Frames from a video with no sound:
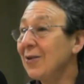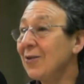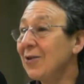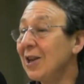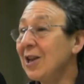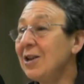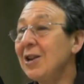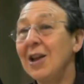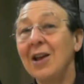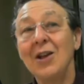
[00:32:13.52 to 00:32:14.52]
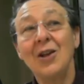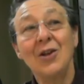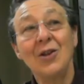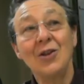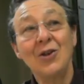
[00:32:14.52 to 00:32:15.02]
then
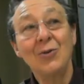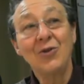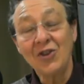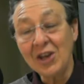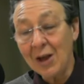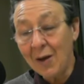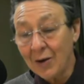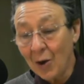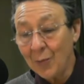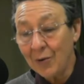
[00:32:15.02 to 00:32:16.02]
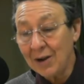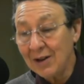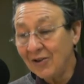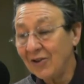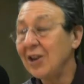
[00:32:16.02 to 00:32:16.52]
you see how it
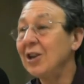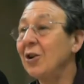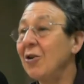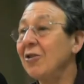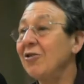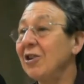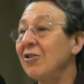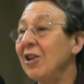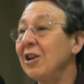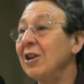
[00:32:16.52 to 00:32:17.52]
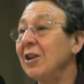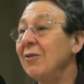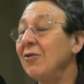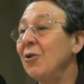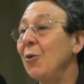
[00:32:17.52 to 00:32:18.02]
operates in a context, and it
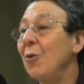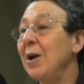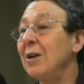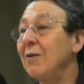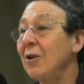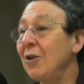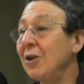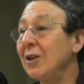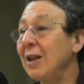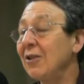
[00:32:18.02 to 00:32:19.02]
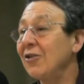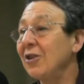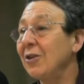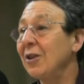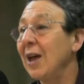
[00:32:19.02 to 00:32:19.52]
gives you a way of learning that
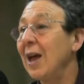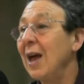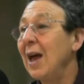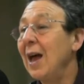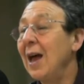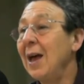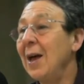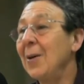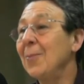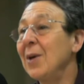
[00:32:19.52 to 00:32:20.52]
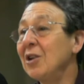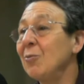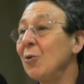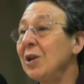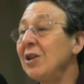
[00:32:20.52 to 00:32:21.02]
skill
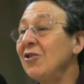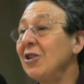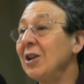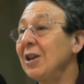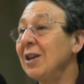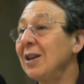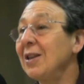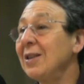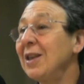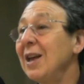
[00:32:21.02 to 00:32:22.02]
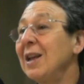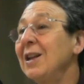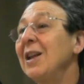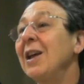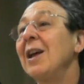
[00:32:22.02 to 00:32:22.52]
much more easily
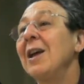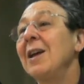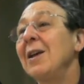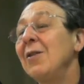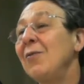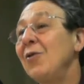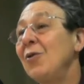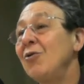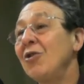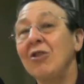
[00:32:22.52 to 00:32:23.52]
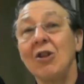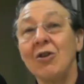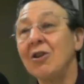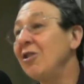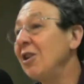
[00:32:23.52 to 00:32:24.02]
than if you just
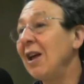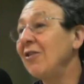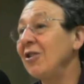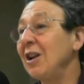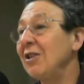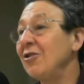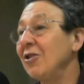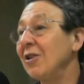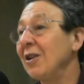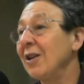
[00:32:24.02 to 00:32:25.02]
learn it in isolation.